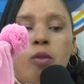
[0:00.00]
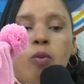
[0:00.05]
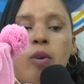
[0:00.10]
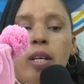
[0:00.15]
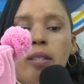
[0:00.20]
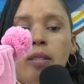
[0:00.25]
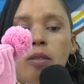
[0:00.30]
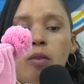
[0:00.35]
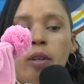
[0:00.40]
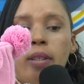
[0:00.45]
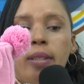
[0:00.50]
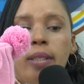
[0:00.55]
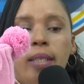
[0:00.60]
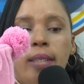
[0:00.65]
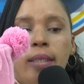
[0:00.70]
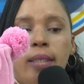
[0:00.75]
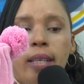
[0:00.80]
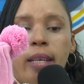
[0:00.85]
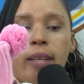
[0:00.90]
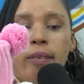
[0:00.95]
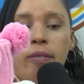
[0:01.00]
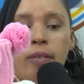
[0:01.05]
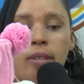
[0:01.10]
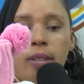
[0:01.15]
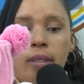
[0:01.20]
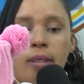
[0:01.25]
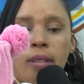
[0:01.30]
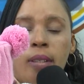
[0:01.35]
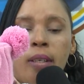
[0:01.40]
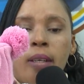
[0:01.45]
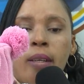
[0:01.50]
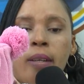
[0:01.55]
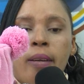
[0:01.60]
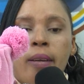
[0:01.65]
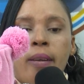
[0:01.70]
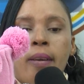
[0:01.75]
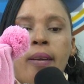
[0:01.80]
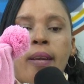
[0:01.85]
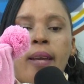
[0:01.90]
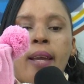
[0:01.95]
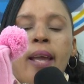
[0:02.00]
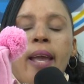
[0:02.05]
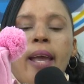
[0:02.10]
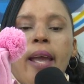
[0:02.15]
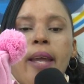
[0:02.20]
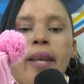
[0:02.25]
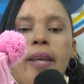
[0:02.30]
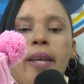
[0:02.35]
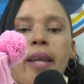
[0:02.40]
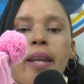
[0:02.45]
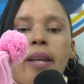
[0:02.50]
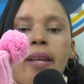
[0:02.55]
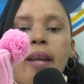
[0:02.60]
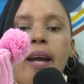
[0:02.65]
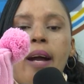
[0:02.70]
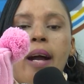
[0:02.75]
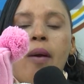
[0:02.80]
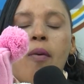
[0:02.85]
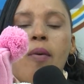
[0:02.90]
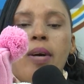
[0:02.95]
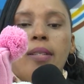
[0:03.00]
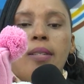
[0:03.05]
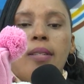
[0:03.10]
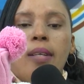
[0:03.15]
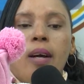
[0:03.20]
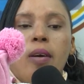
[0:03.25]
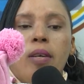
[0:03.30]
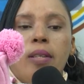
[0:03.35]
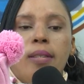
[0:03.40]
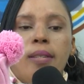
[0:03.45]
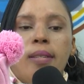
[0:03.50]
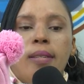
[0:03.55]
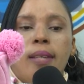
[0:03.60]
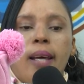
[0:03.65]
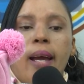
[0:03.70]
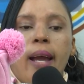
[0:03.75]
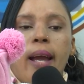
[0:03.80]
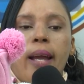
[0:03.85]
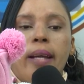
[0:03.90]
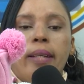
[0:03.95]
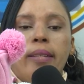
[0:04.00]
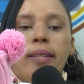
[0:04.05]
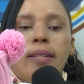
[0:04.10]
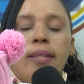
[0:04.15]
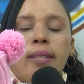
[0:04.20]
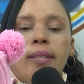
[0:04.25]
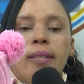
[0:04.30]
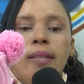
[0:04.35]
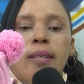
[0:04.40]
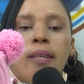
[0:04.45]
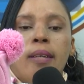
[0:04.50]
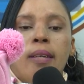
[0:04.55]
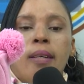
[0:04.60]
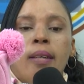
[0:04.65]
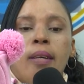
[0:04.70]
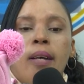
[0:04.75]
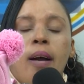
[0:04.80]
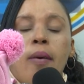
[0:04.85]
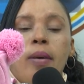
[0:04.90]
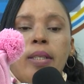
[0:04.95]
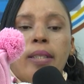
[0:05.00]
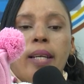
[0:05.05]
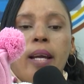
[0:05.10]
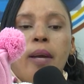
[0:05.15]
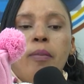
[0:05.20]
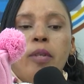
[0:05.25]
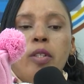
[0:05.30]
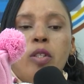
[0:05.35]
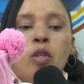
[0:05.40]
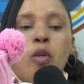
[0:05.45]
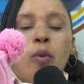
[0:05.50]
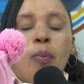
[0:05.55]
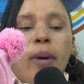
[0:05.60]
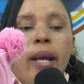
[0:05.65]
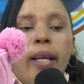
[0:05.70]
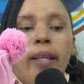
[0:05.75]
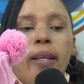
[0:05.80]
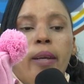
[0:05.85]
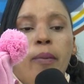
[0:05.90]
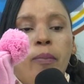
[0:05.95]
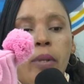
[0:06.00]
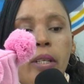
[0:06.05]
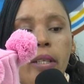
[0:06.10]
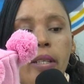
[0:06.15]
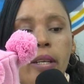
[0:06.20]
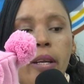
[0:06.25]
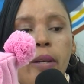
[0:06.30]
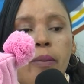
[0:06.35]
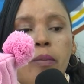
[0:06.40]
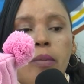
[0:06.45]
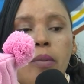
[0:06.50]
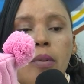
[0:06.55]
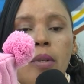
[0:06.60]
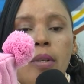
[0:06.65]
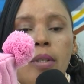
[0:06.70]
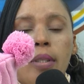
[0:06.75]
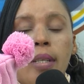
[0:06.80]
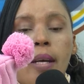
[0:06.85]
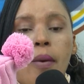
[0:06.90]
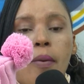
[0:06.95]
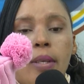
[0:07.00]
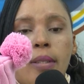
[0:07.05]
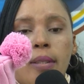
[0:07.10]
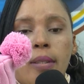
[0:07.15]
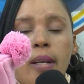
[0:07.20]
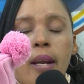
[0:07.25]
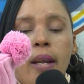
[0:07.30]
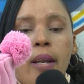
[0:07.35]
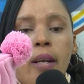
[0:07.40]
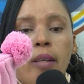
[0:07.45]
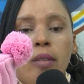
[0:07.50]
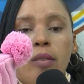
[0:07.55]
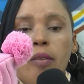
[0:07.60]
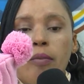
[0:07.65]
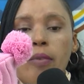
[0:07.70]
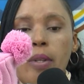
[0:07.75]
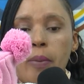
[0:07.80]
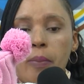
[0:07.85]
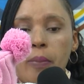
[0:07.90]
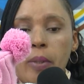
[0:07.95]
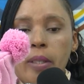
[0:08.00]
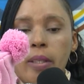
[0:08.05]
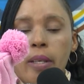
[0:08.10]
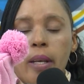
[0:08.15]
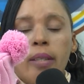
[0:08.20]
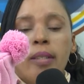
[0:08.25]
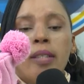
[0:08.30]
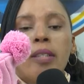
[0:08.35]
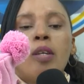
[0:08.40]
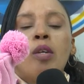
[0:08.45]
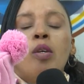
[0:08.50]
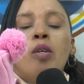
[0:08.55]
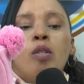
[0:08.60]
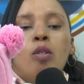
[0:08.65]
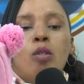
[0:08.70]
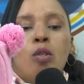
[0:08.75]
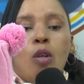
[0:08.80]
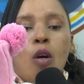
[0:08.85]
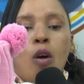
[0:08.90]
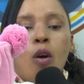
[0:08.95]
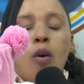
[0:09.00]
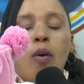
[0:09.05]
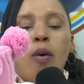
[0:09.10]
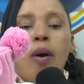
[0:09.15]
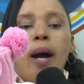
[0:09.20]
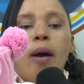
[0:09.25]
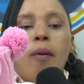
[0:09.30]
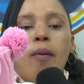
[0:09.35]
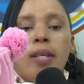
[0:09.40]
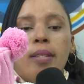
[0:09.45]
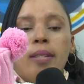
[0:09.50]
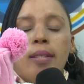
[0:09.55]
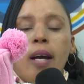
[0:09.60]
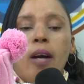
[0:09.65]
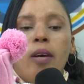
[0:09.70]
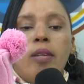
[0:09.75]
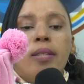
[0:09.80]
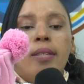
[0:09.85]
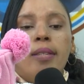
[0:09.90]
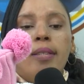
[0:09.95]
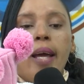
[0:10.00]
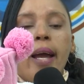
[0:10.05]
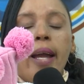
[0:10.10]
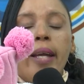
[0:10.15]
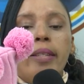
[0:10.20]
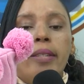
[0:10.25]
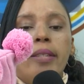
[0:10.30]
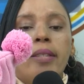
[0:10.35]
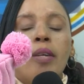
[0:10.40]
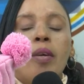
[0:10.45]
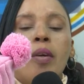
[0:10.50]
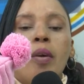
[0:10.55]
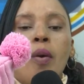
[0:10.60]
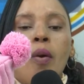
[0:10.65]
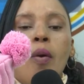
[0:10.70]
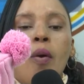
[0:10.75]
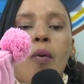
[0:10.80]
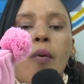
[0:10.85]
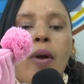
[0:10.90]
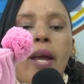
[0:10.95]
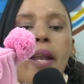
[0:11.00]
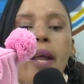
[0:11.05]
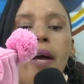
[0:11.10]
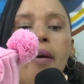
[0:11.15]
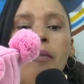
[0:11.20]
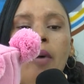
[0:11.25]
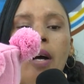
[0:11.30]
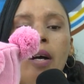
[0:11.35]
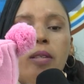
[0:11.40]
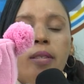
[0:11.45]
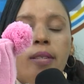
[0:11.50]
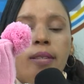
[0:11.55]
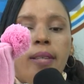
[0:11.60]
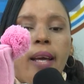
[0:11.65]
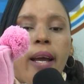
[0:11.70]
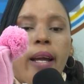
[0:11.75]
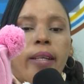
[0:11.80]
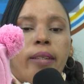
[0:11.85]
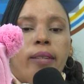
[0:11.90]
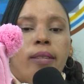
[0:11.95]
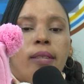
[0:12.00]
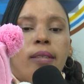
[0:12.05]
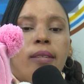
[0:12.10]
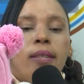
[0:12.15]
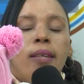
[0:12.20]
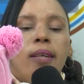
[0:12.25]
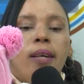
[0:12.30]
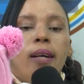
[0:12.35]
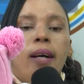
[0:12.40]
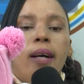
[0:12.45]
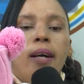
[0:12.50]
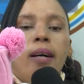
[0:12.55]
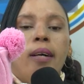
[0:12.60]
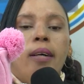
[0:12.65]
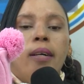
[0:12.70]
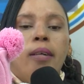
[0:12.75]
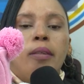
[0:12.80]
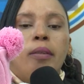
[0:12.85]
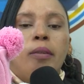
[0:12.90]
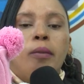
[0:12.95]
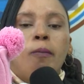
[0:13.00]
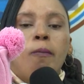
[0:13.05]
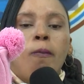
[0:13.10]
was not a service. And then I was outside. I was coming to buy the mediums because I was run out of the medium. So I was outside. When I'm outside, uh,